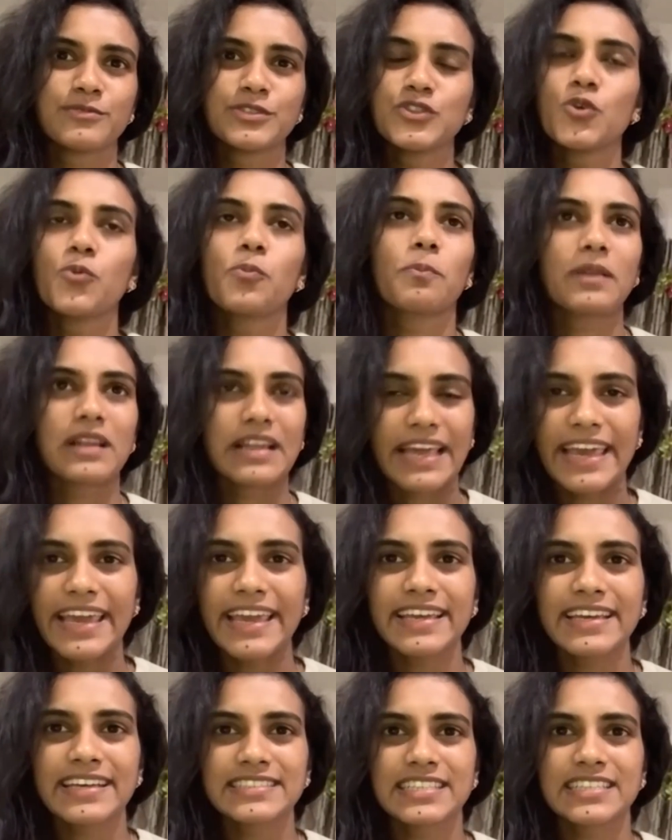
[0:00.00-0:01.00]
You
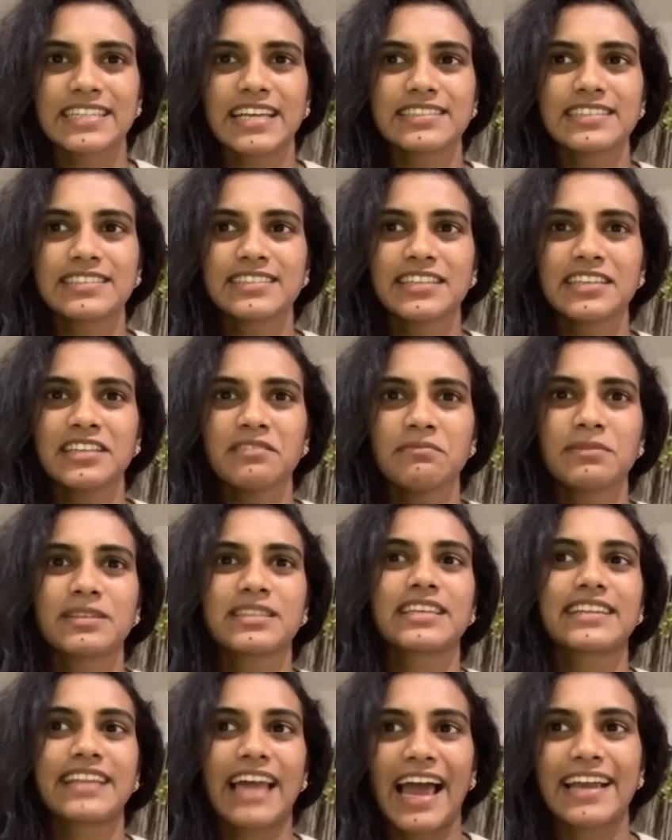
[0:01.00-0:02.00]
playing is another thing,
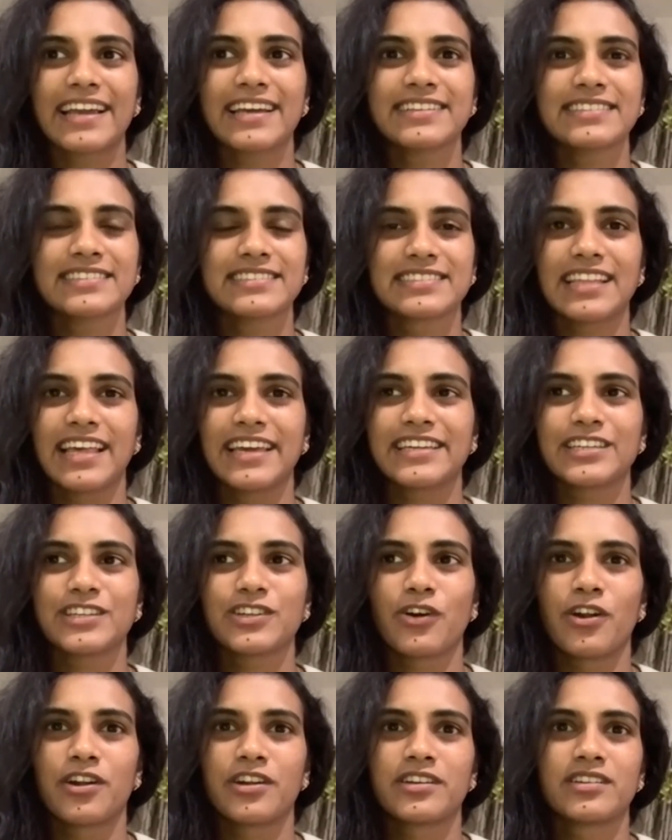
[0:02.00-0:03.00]
but the racket is
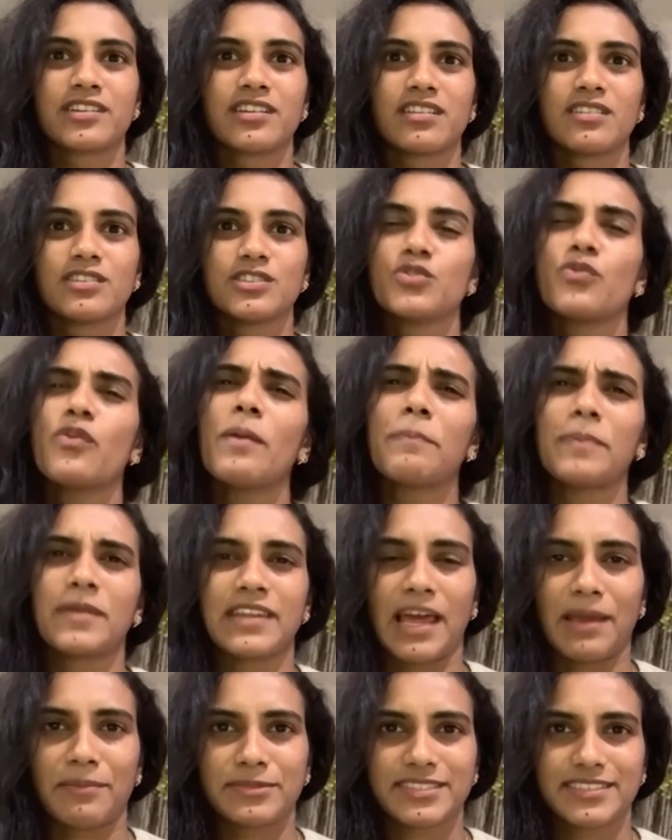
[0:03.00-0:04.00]
like your
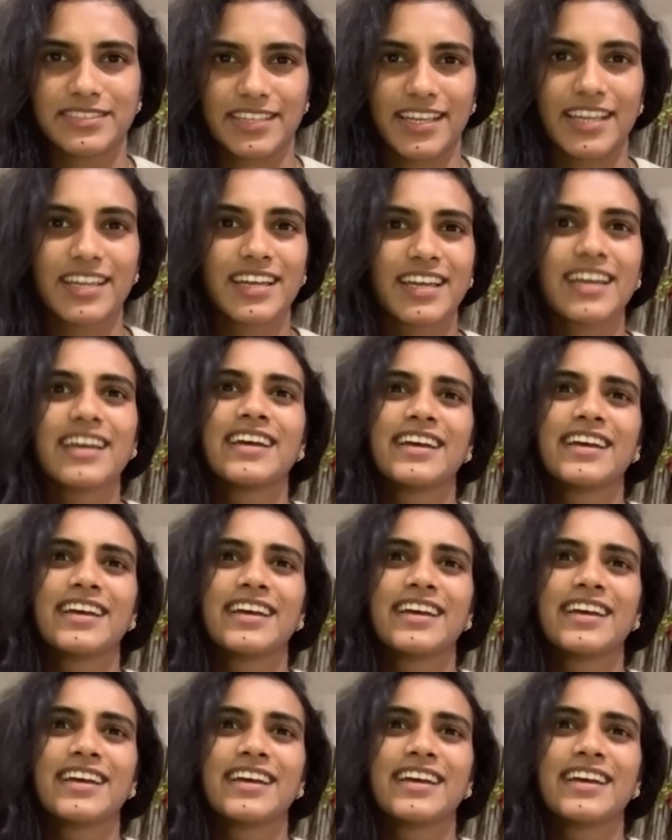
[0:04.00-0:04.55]
weapon, I must say.